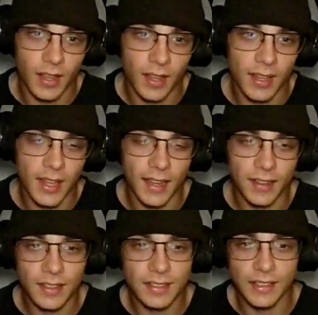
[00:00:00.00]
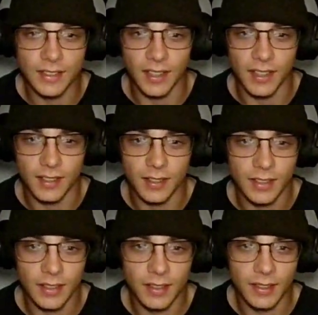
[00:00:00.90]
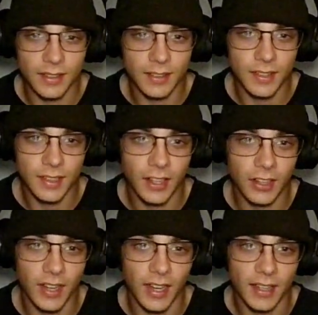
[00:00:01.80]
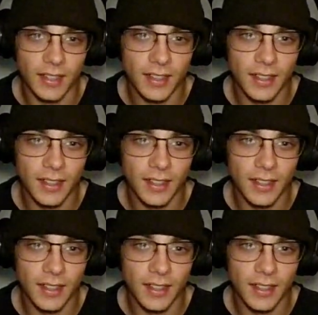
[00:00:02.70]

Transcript: Yeah, this is they're not.